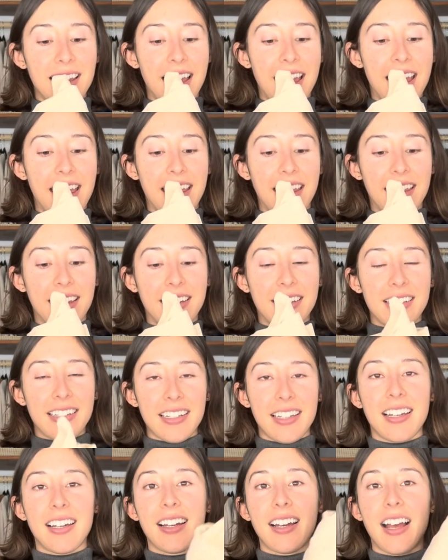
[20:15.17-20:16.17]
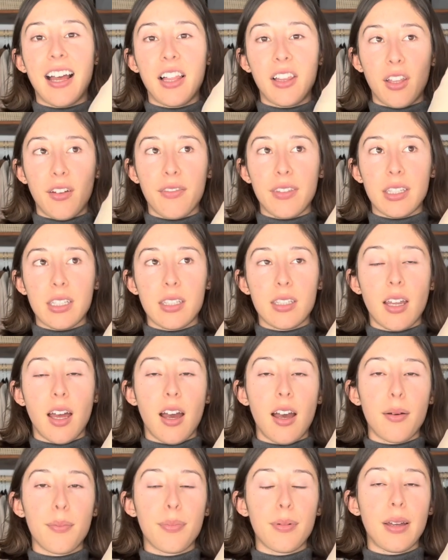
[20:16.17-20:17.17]
and I love this
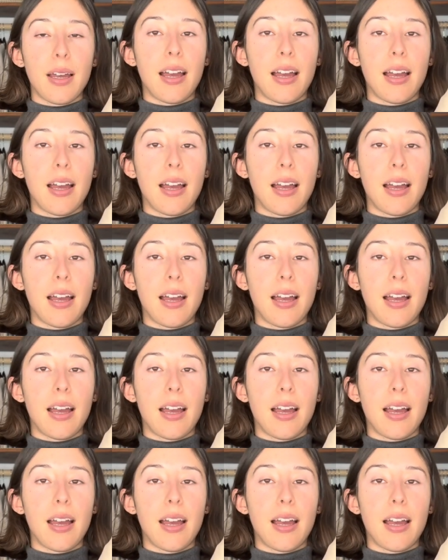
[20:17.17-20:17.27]
top.